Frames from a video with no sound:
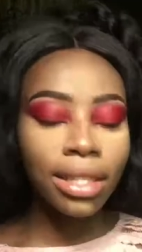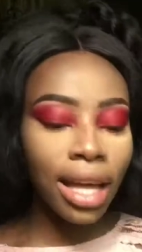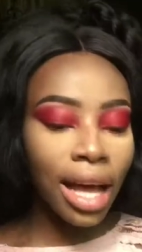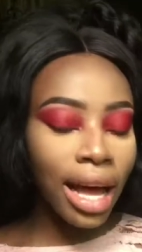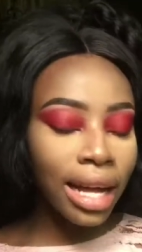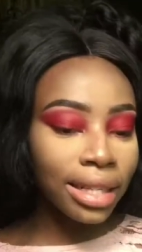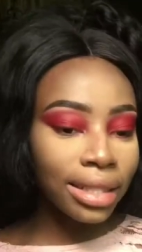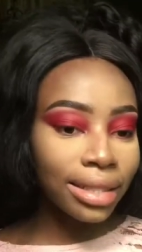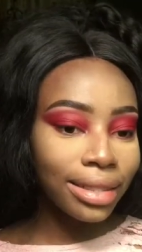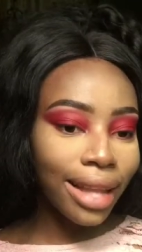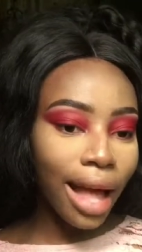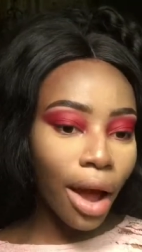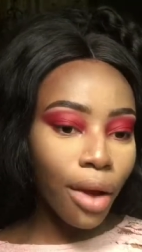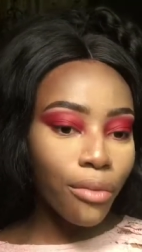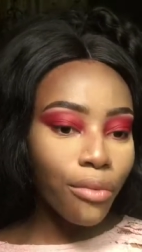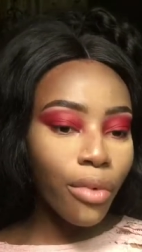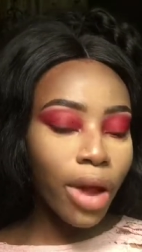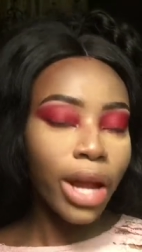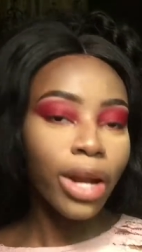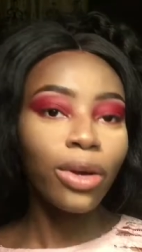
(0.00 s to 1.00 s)
Adding that
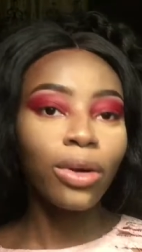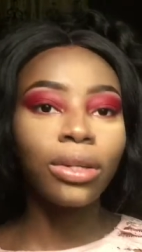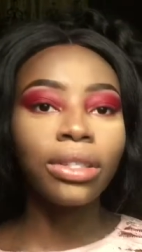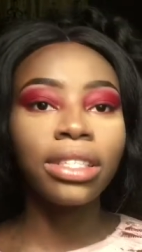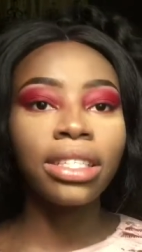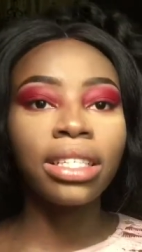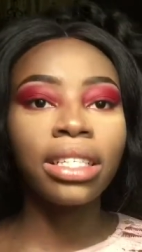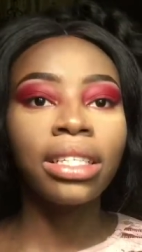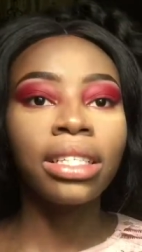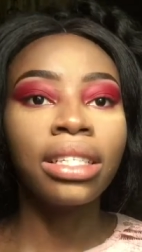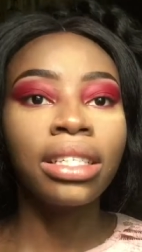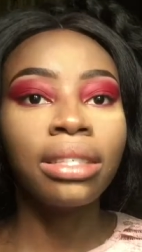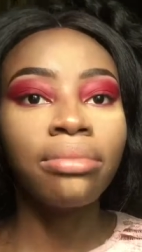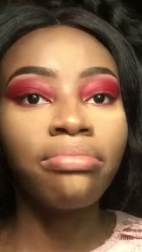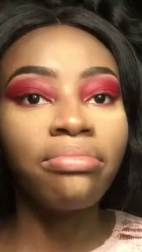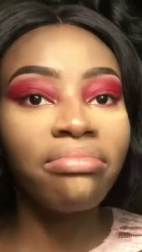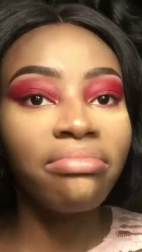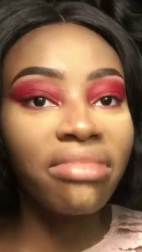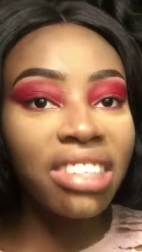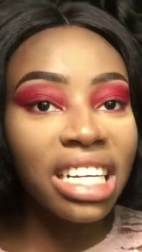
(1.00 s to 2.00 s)
red underneath
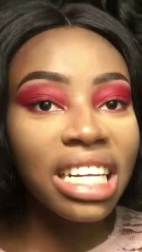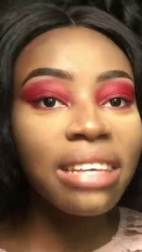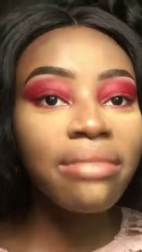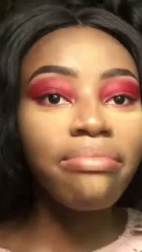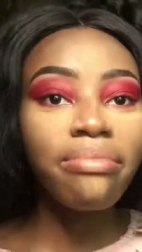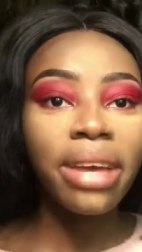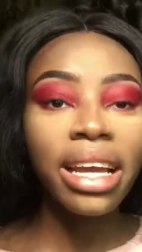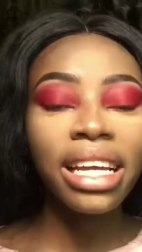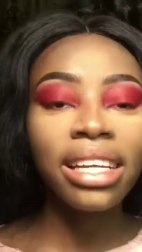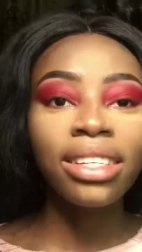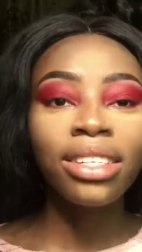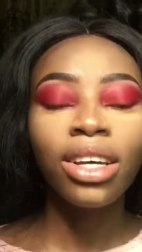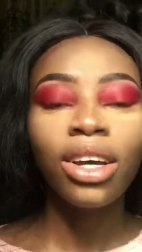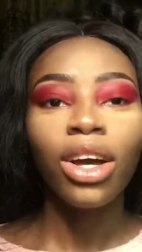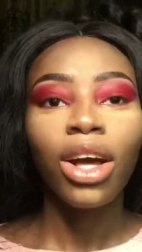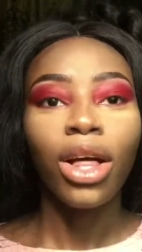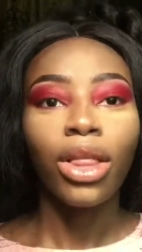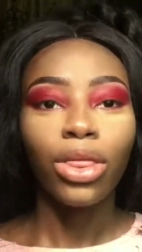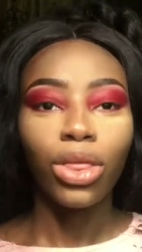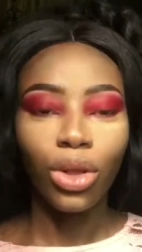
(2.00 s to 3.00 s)
really made
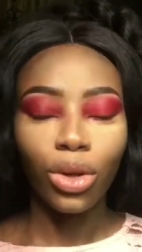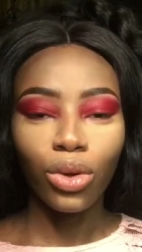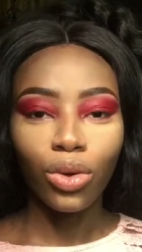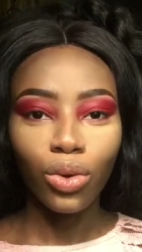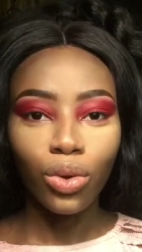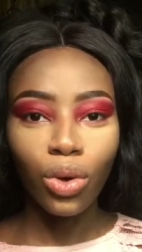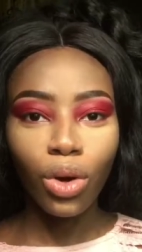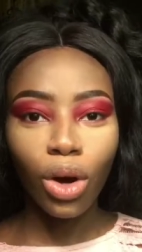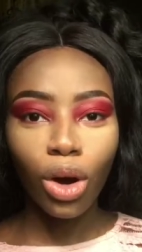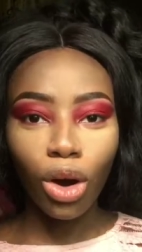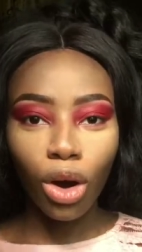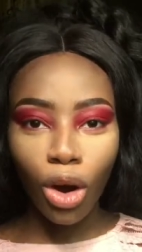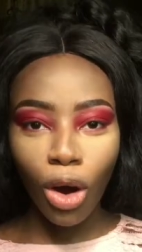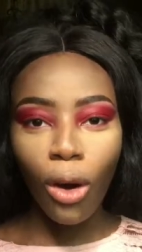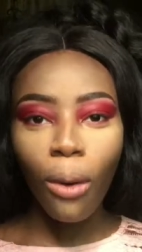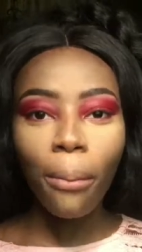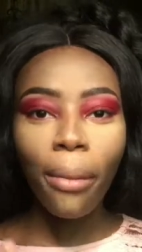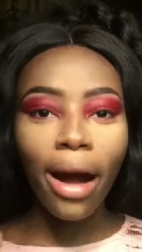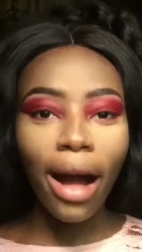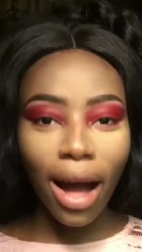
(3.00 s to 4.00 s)
the look
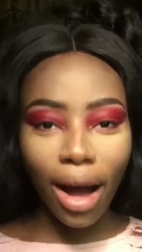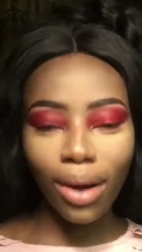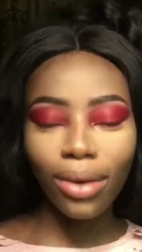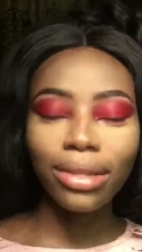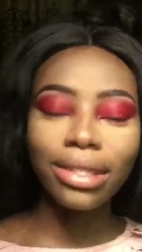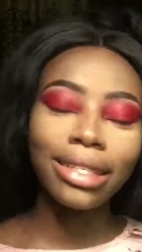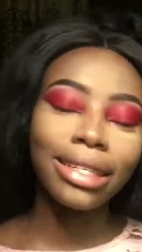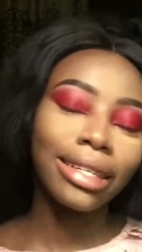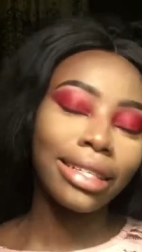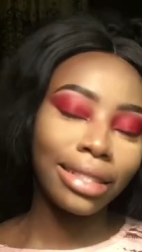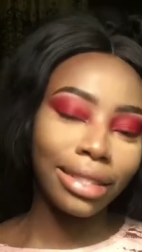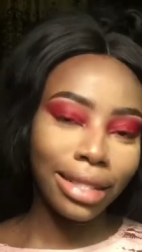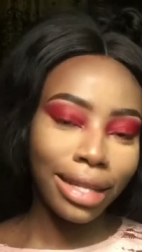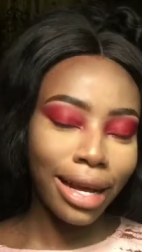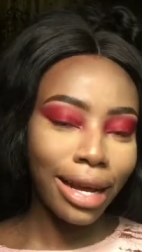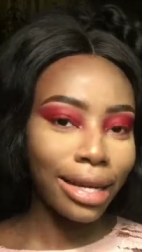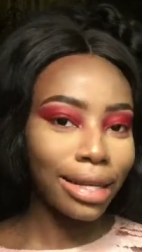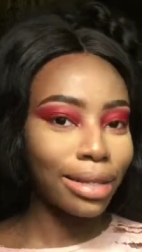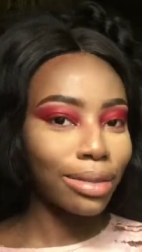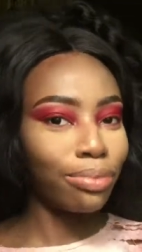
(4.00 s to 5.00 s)
come out and
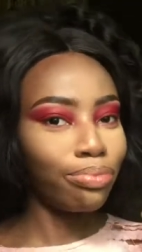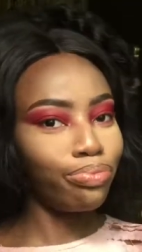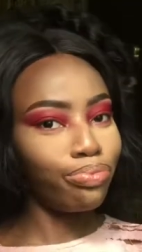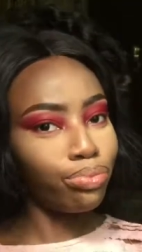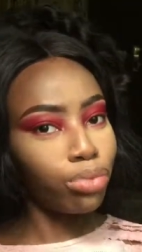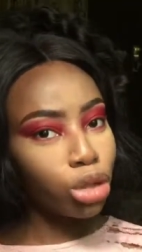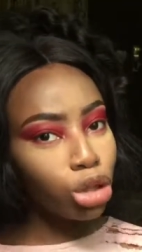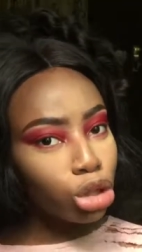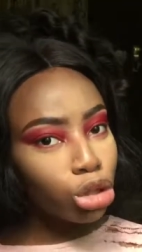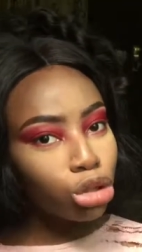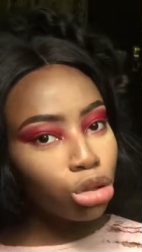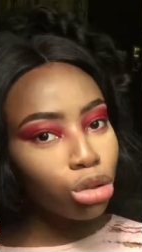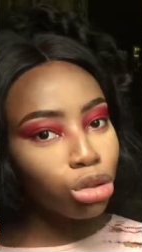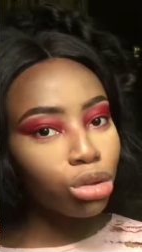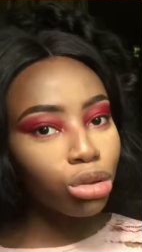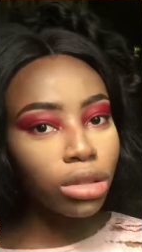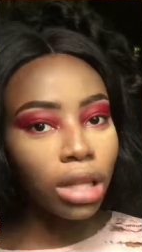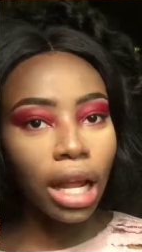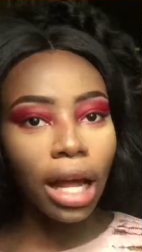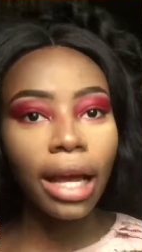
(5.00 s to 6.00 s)
like
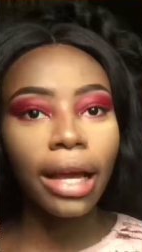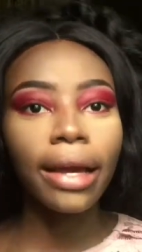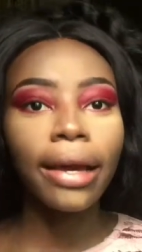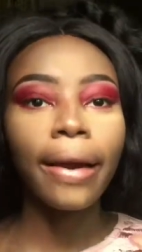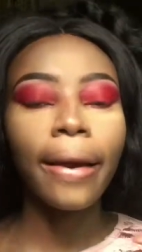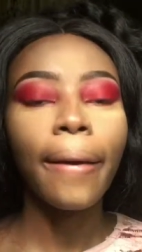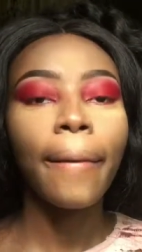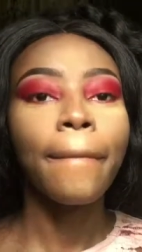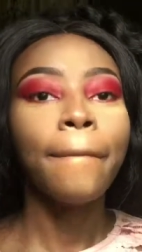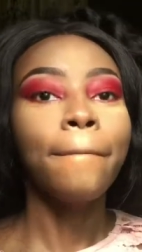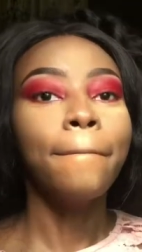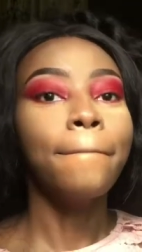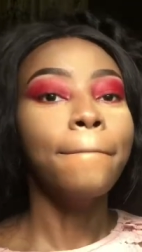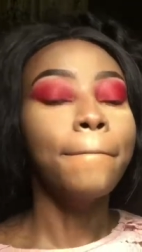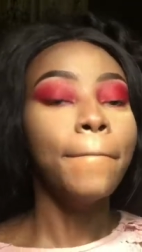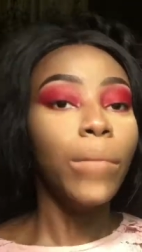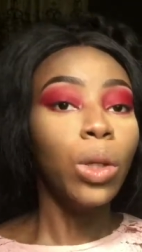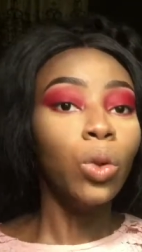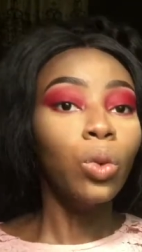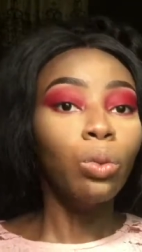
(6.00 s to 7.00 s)
psh, like
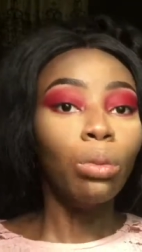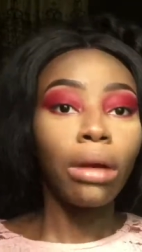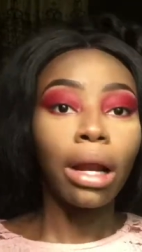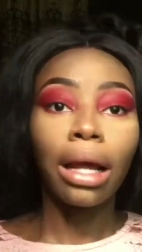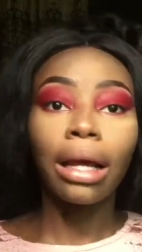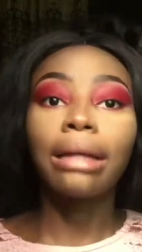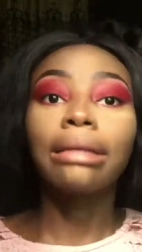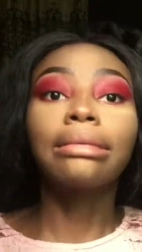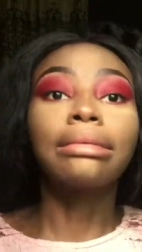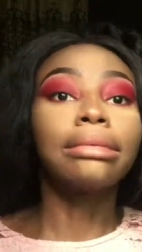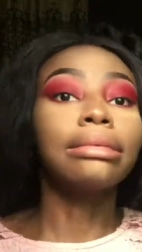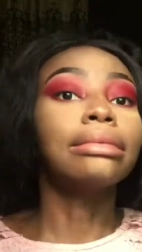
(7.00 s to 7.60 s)
boom, like